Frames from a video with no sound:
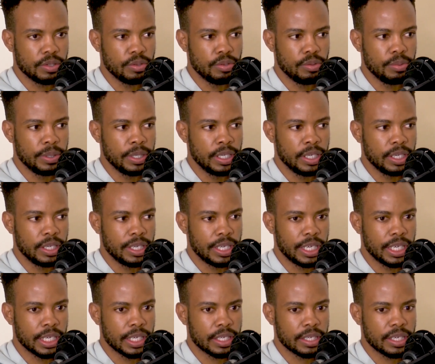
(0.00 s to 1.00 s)
ube
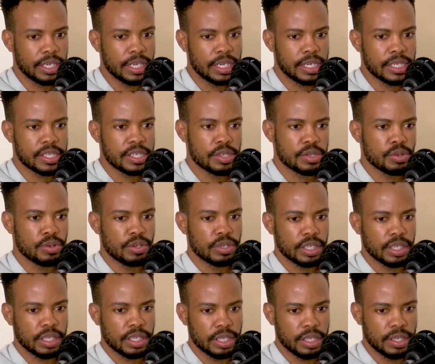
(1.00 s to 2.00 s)
like uh ah,
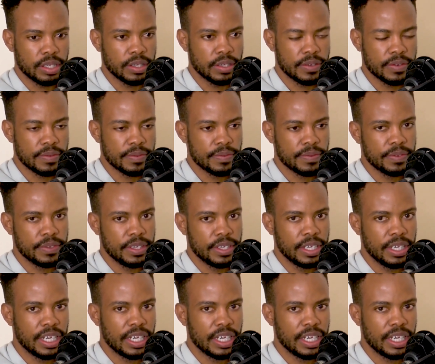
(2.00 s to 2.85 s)
sisonke, mm -hmm.